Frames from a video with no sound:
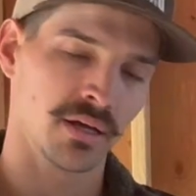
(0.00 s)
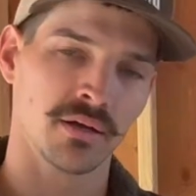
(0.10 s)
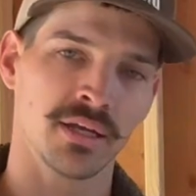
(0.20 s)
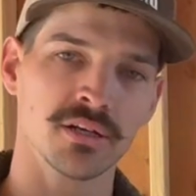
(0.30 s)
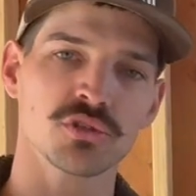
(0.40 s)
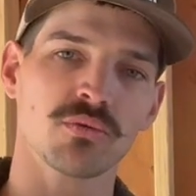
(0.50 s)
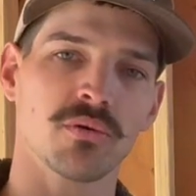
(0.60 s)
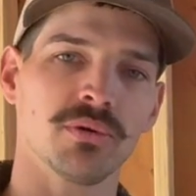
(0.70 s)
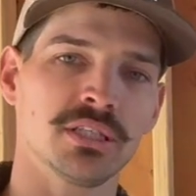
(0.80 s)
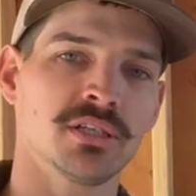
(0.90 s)
here's what
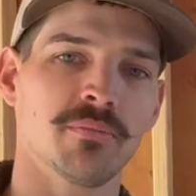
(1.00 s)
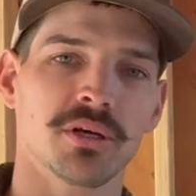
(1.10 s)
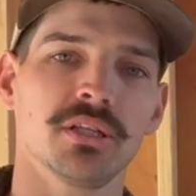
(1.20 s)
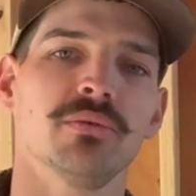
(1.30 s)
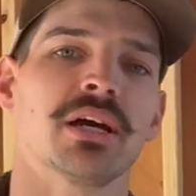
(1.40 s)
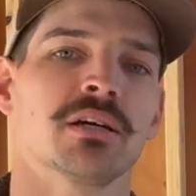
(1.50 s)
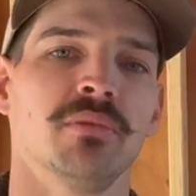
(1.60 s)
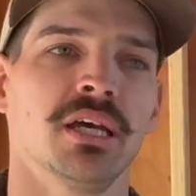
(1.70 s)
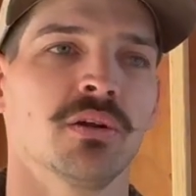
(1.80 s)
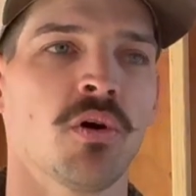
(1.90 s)
we typically
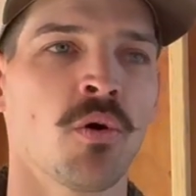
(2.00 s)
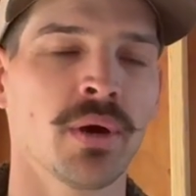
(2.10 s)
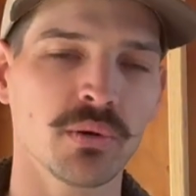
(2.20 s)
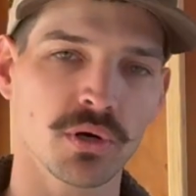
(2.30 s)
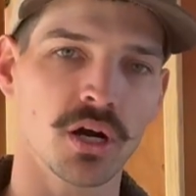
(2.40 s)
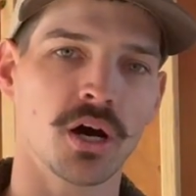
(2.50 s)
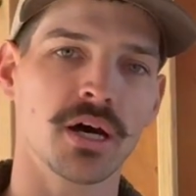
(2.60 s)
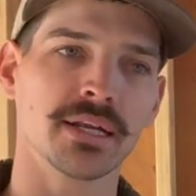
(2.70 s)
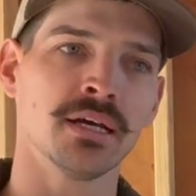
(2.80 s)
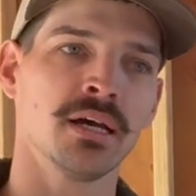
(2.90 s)
recommend when we're
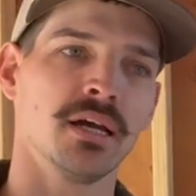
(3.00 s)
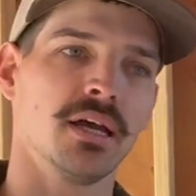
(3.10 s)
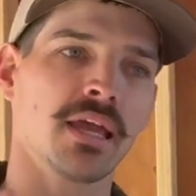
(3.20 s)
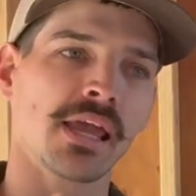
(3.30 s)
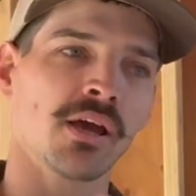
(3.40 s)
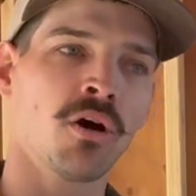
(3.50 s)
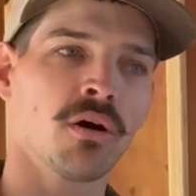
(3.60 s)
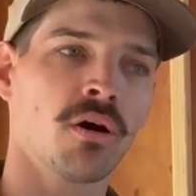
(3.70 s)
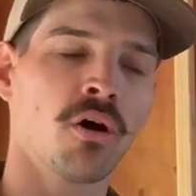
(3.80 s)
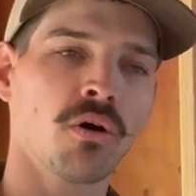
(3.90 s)
on a
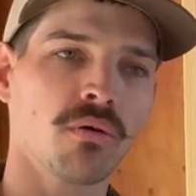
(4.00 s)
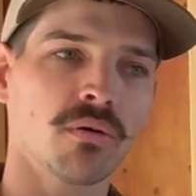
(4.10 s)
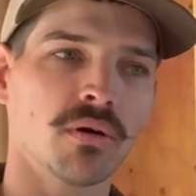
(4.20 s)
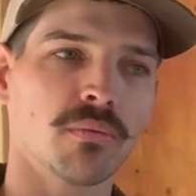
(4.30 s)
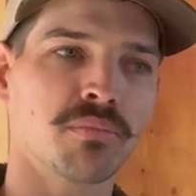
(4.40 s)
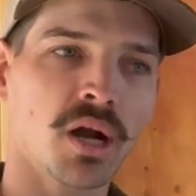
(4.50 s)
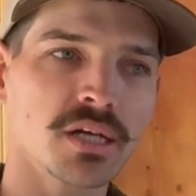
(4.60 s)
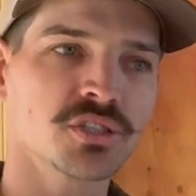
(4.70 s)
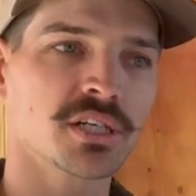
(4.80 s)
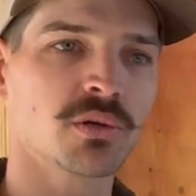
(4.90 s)

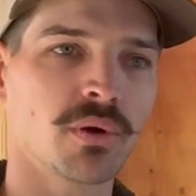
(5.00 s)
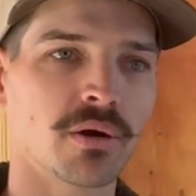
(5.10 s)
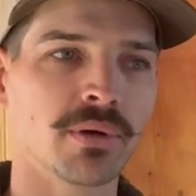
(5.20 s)
project where we